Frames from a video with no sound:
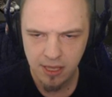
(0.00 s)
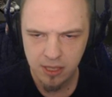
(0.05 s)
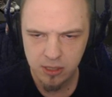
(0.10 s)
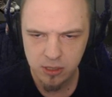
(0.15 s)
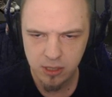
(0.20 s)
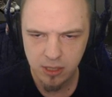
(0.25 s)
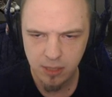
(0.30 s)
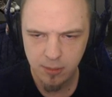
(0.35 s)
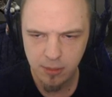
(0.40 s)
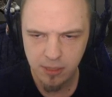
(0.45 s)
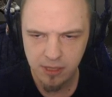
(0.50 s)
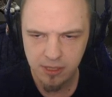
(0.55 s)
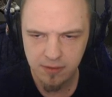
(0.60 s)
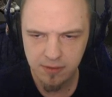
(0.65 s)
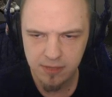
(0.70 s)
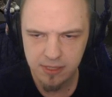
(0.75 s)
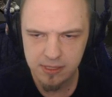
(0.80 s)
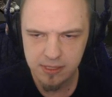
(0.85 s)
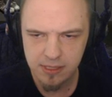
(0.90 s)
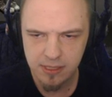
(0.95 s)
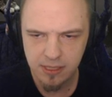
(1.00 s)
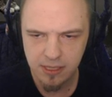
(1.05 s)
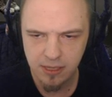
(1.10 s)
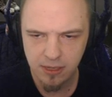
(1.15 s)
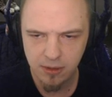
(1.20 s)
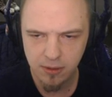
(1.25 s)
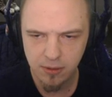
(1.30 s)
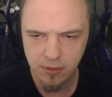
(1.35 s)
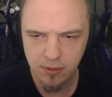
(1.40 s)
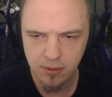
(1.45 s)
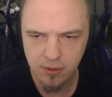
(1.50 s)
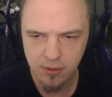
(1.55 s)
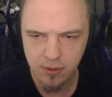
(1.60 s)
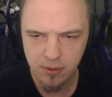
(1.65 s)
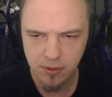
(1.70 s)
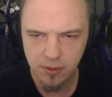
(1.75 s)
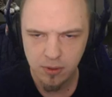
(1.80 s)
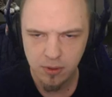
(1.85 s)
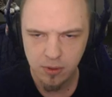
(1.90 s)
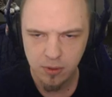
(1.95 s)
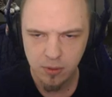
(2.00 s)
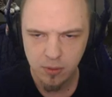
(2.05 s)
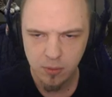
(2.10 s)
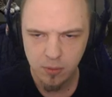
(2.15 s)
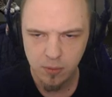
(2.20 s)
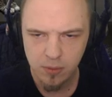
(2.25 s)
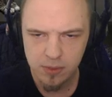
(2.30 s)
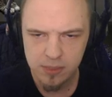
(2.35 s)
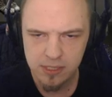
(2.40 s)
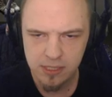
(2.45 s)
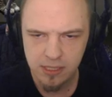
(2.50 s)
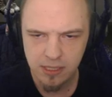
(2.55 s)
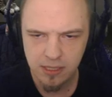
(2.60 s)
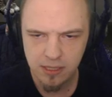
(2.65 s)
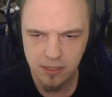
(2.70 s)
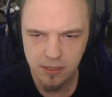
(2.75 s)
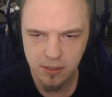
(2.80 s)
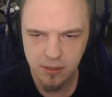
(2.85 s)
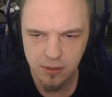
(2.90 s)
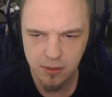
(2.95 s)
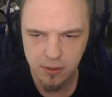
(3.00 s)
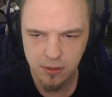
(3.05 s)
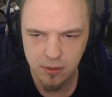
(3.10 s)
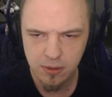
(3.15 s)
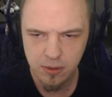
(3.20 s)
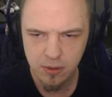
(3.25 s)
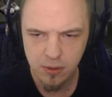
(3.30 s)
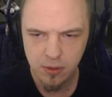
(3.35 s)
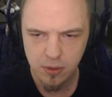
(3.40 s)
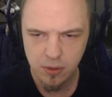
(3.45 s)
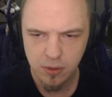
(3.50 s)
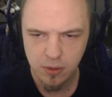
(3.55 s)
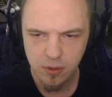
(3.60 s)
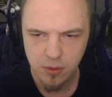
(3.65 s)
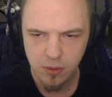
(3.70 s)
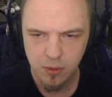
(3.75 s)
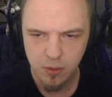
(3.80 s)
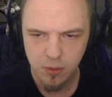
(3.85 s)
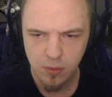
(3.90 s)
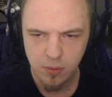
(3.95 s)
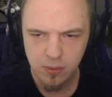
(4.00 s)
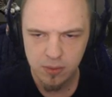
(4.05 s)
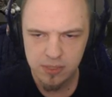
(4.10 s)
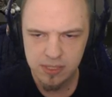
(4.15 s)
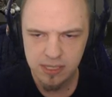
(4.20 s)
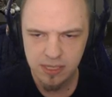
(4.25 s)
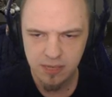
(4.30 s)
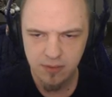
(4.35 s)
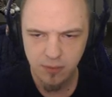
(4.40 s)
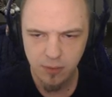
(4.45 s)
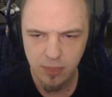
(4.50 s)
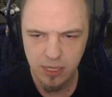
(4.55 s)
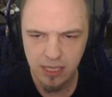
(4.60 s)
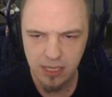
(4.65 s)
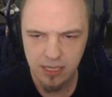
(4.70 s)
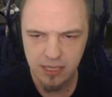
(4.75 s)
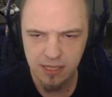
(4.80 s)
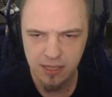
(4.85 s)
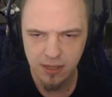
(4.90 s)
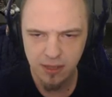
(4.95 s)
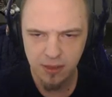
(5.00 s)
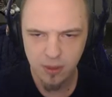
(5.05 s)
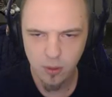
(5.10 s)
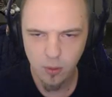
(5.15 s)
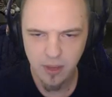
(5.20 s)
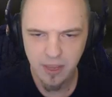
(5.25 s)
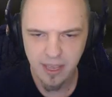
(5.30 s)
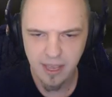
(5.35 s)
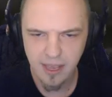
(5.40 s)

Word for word: Actually, I'm gonna leave this in here. We'll see. We'll see if we need it on